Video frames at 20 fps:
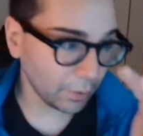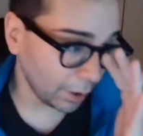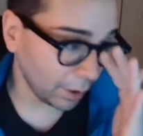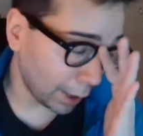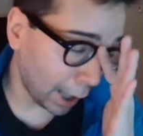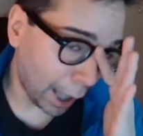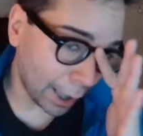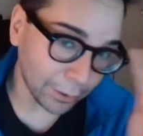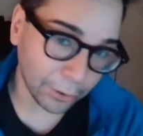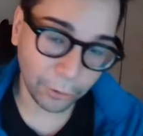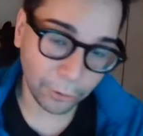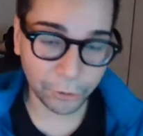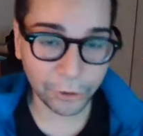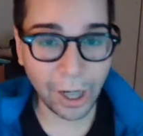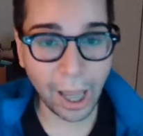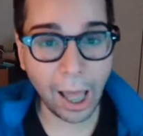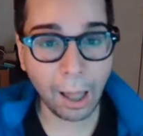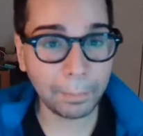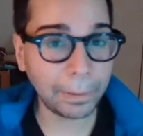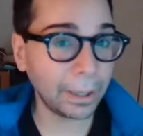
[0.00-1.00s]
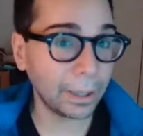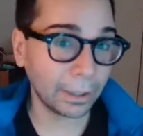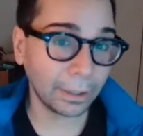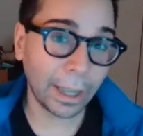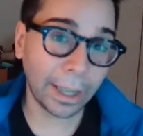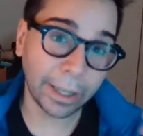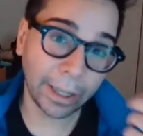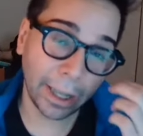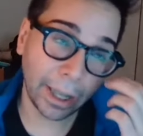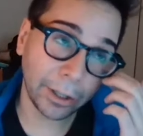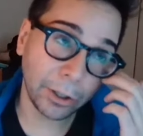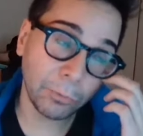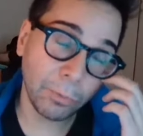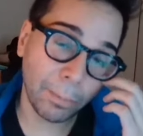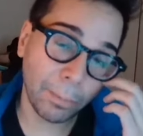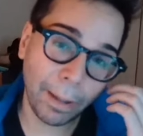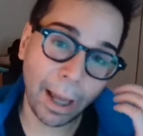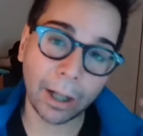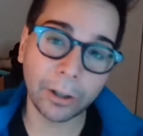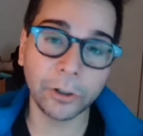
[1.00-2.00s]
got another job, you didn't like it, and you
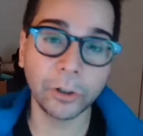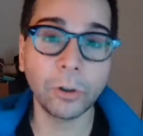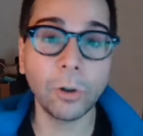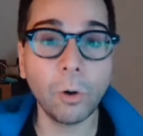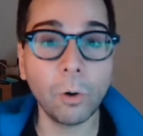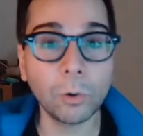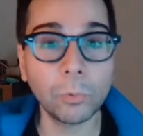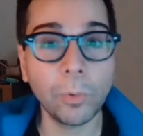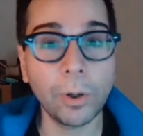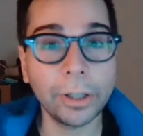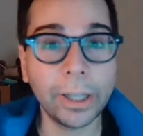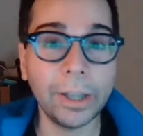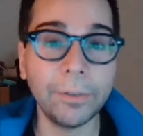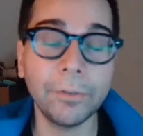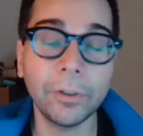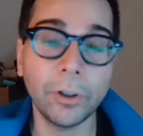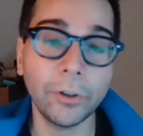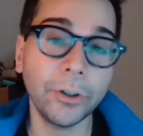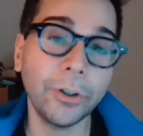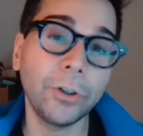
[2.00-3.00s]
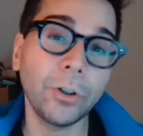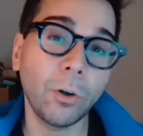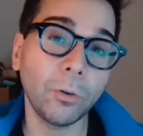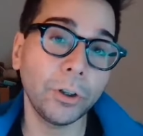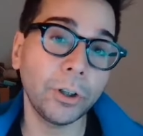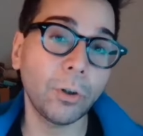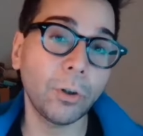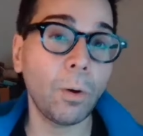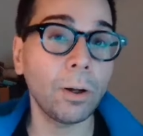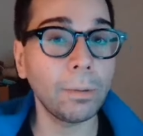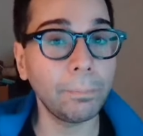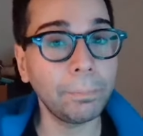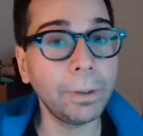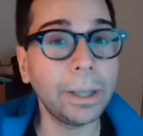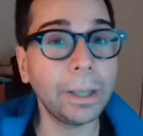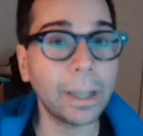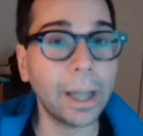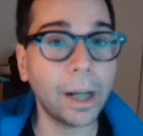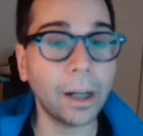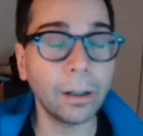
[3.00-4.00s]
went back to your old one, even though you know you don't want to
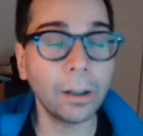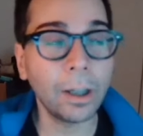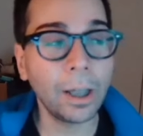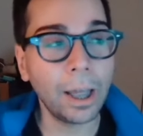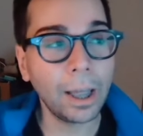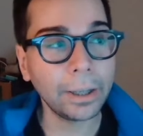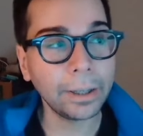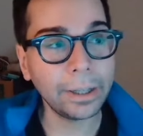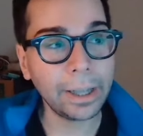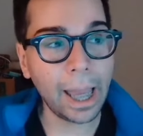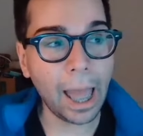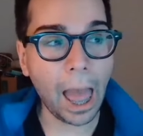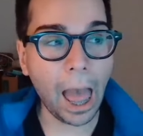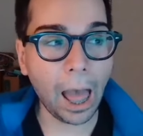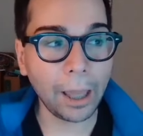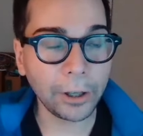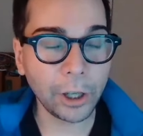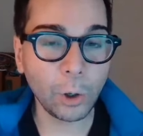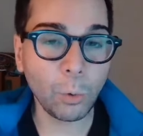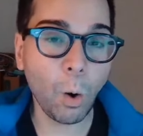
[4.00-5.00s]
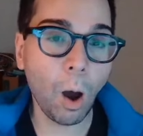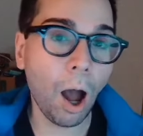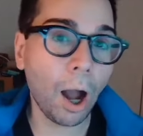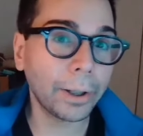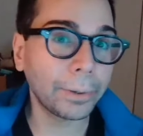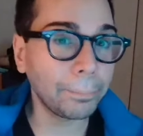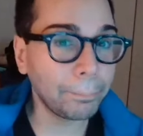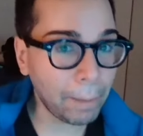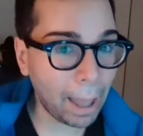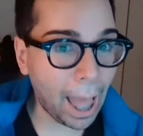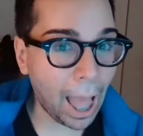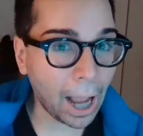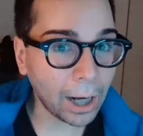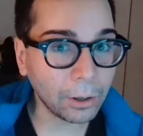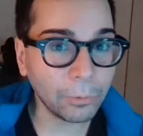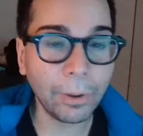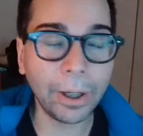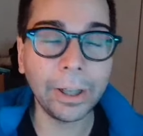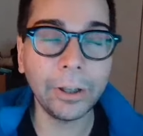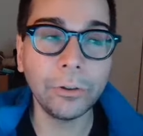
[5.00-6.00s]
be there. Yeah, you walked back,
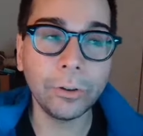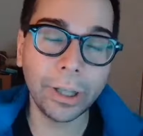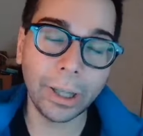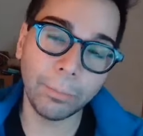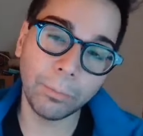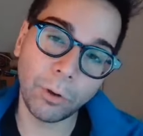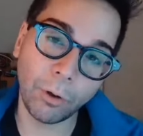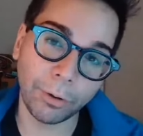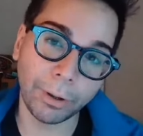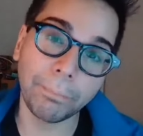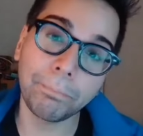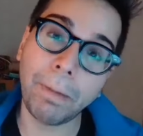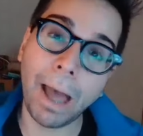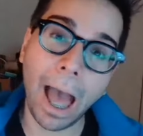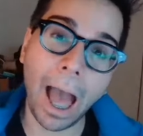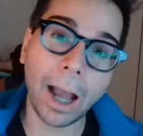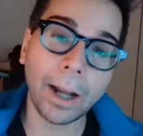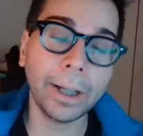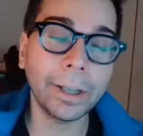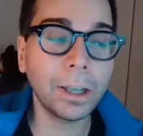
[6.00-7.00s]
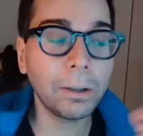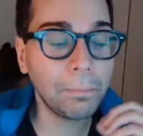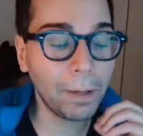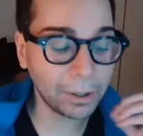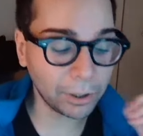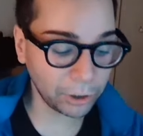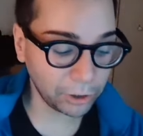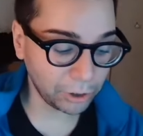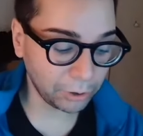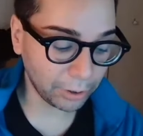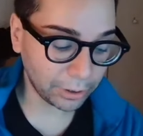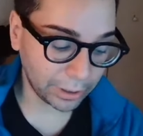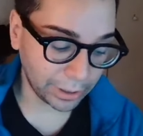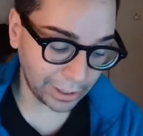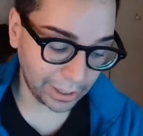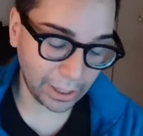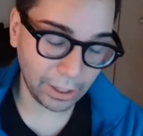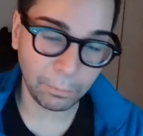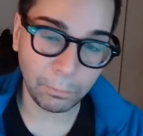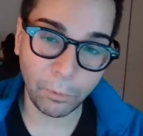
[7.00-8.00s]
right? You keep going back. And the message here is to
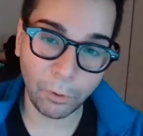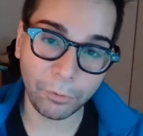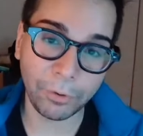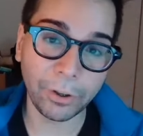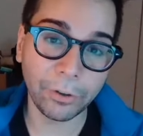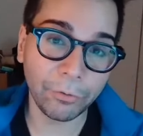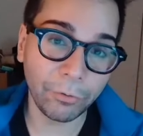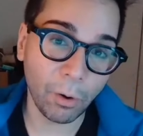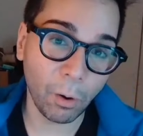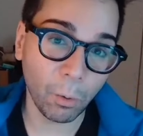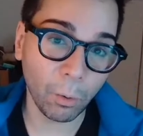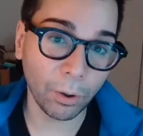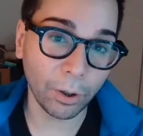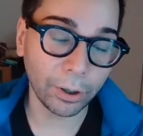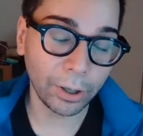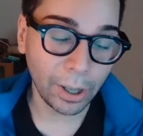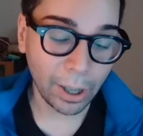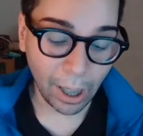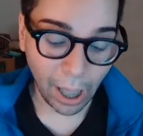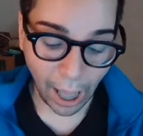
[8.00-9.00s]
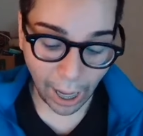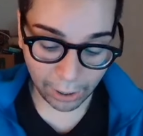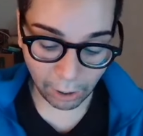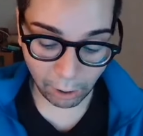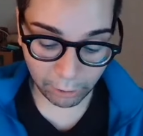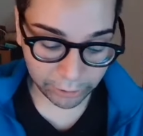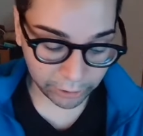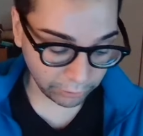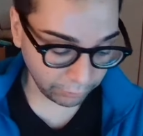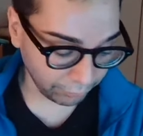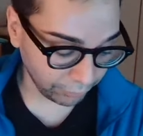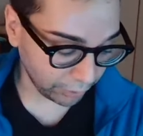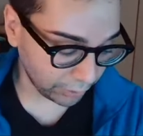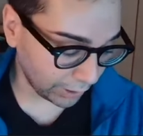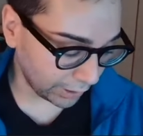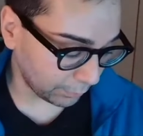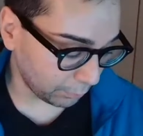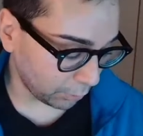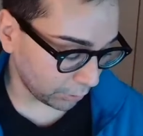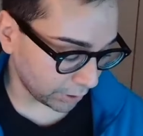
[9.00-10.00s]
keep moving forward. I also feel
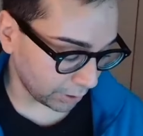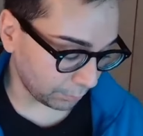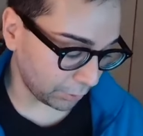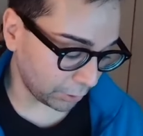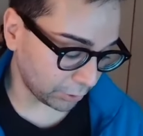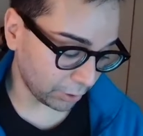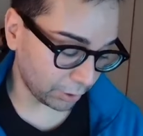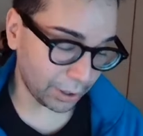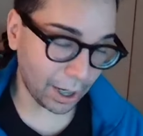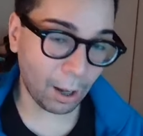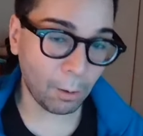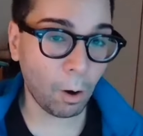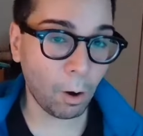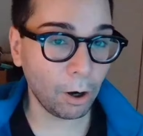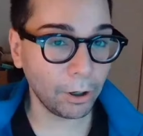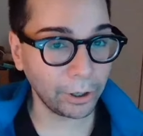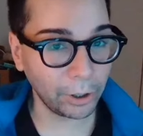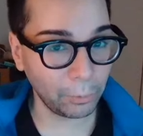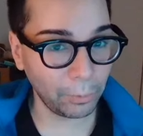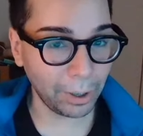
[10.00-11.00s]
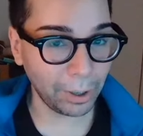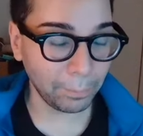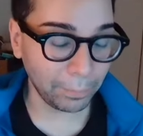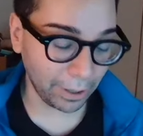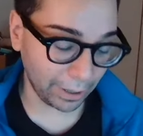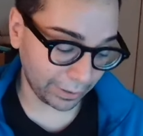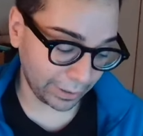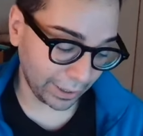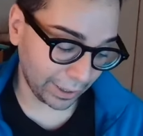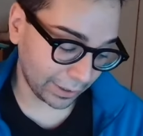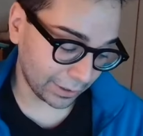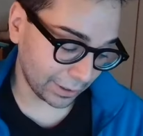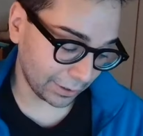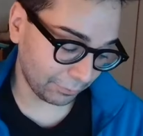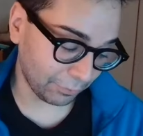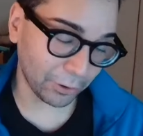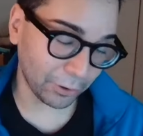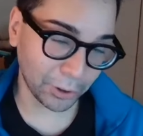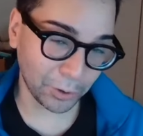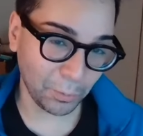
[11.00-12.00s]
like some of you are not walking away, but I think it's the
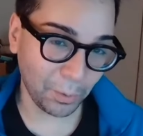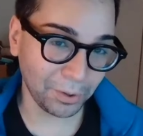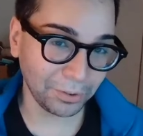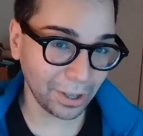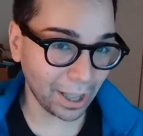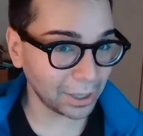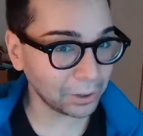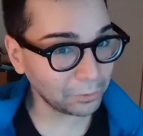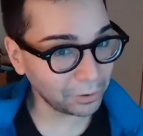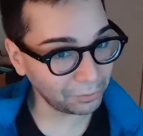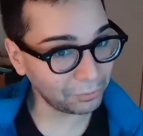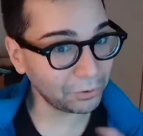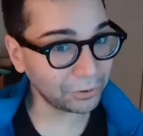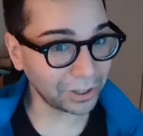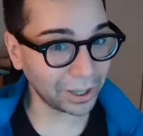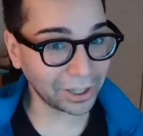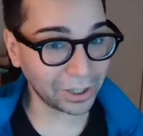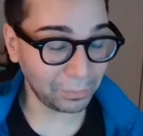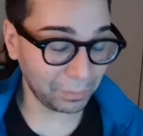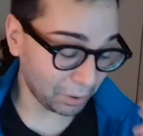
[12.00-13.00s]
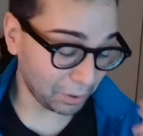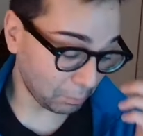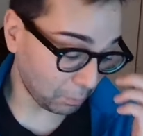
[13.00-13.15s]
first one. That's what it feels like to me the